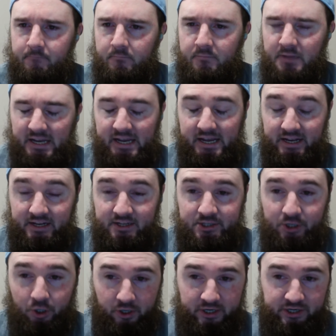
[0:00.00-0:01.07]
The Kings
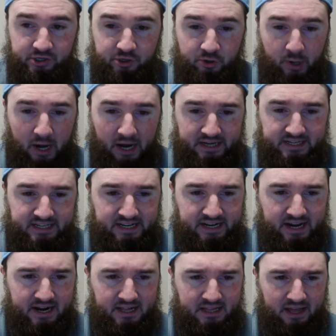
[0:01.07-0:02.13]
32, 19,
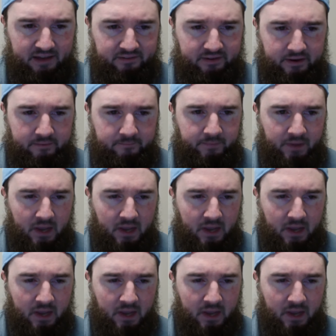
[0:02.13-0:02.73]
and 11.